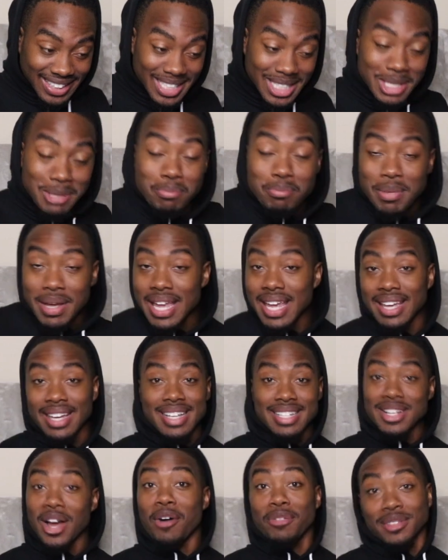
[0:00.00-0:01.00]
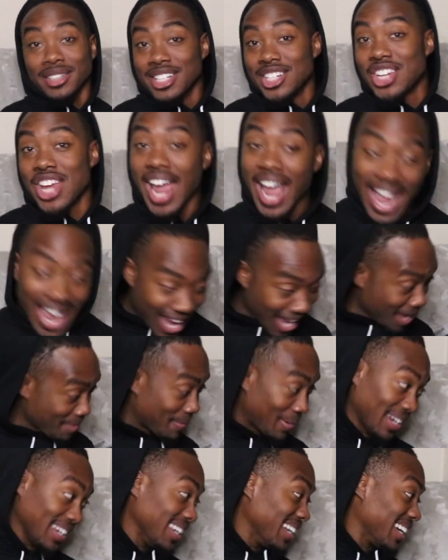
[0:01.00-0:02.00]
this beat is off the chain,
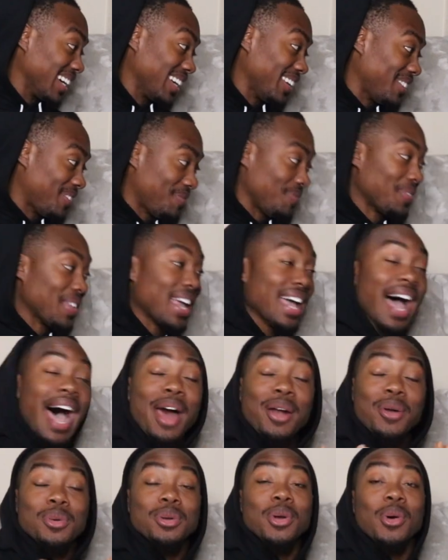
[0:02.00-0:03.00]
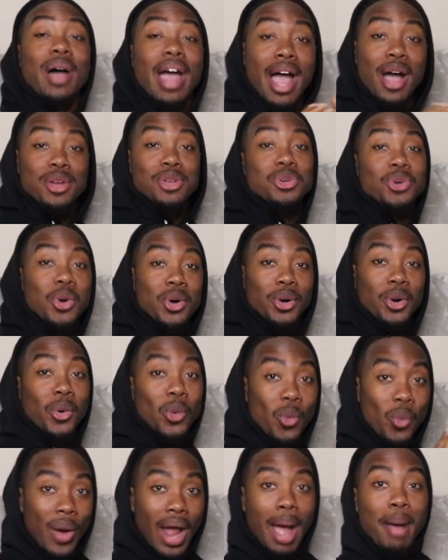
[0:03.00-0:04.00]
my nigga. I don't know how you're
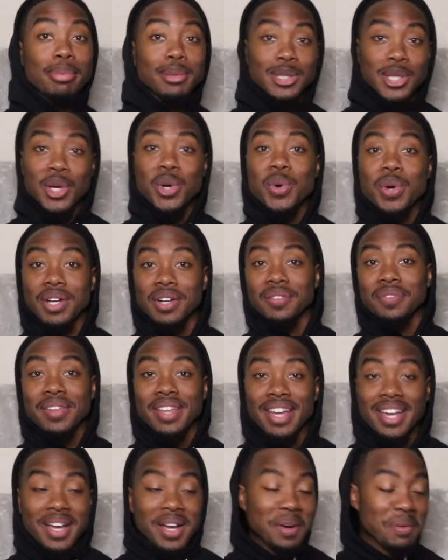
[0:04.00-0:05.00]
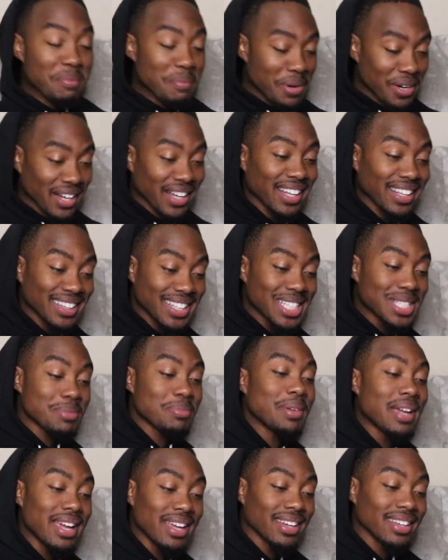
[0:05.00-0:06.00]
gonna rap to it, but this
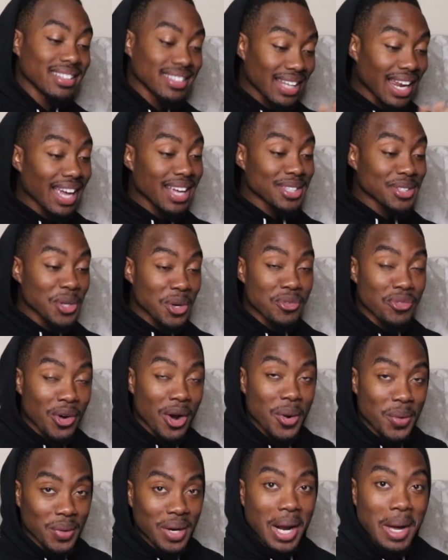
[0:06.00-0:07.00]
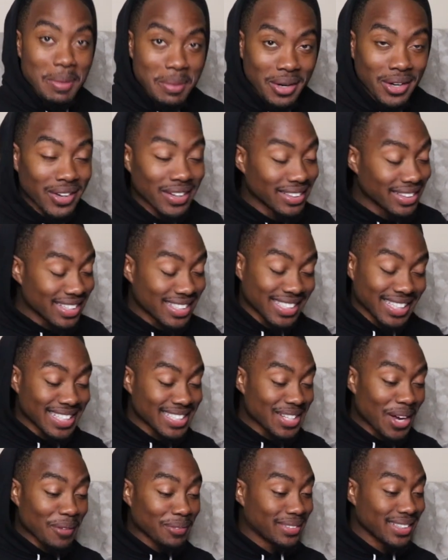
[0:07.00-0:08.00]
beat, like, so far what I'm hearing, this shit
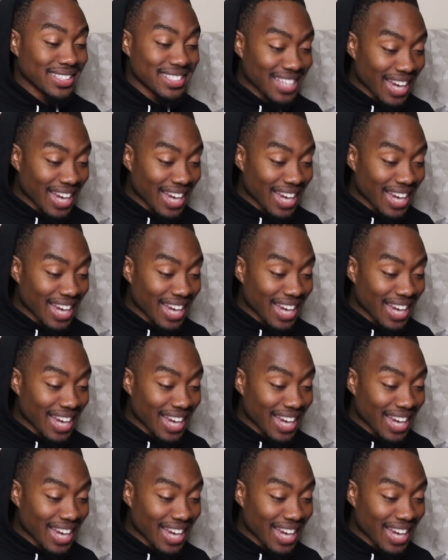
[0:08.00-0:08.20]
is off the